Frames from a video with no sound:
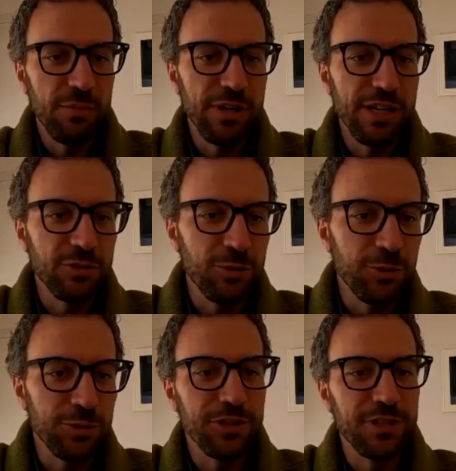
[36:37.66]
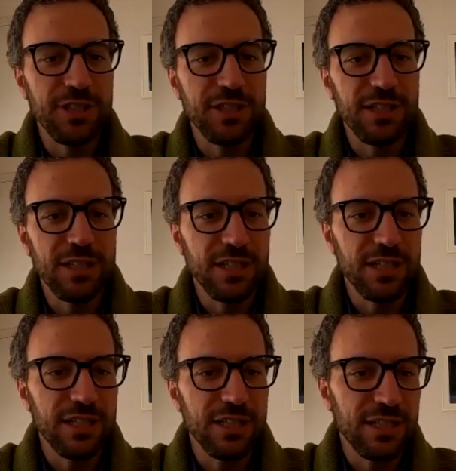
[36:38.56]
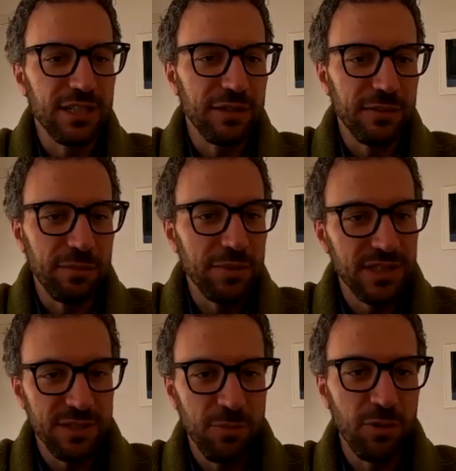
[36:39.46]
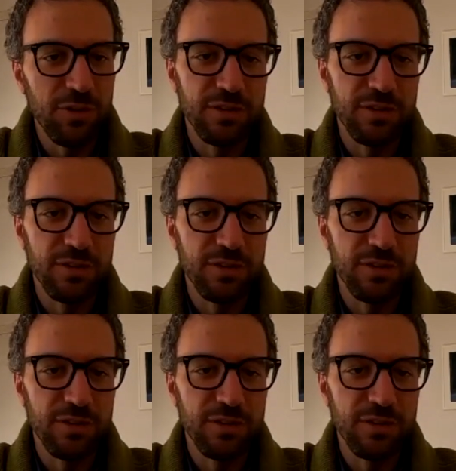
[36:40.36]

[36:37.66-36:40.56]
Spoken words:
order business models.